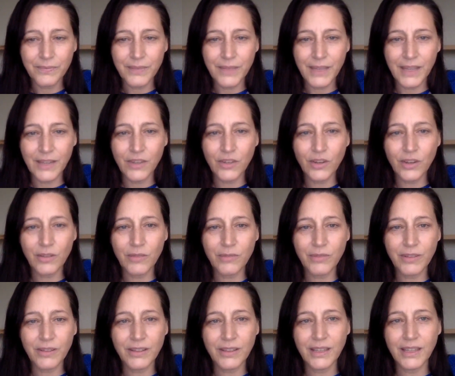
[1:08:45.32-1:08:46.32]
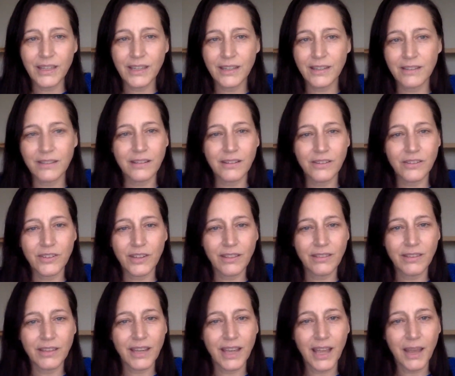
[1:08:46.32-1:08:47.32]
And you can feel like it, there's
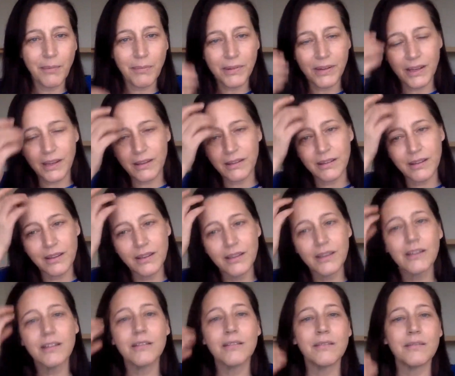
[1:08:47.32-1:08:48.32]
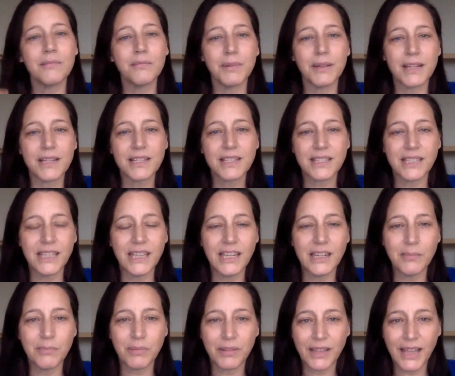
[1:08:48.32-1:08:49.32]
nothing happening. But a seed
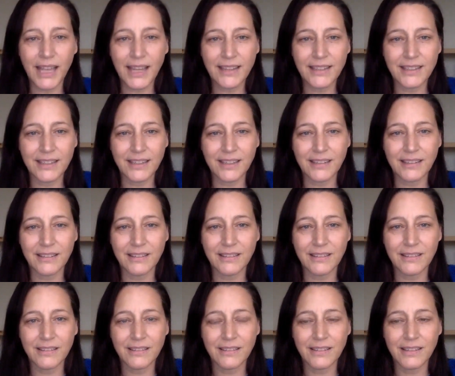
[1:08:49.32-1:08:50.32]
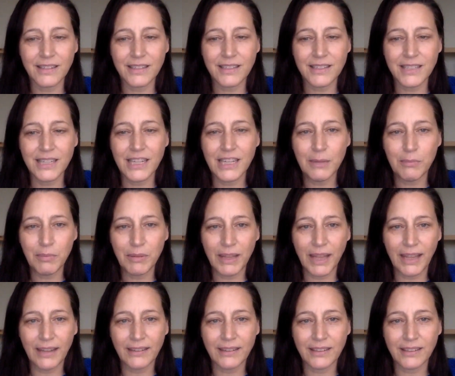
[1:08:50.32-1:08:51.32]
planted, seed
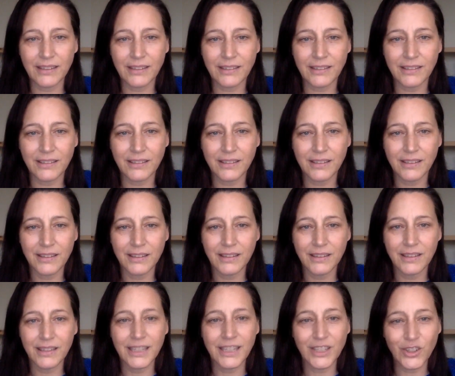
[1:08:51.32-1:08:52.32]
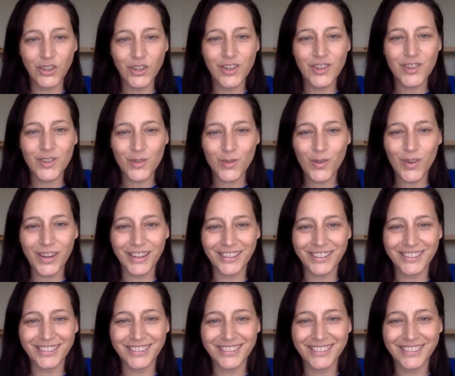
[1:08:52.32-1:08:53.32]
planted in good
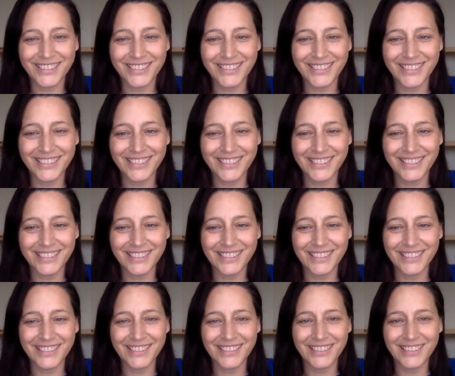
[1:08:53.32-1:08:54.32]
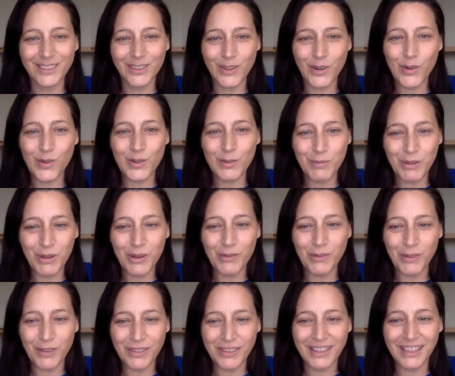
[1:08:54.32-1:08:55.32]
soil grows
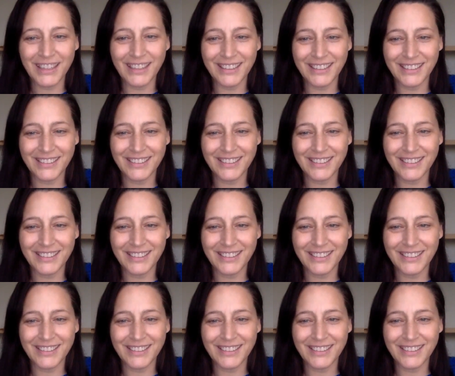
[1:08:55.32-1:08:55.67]
beautiful things.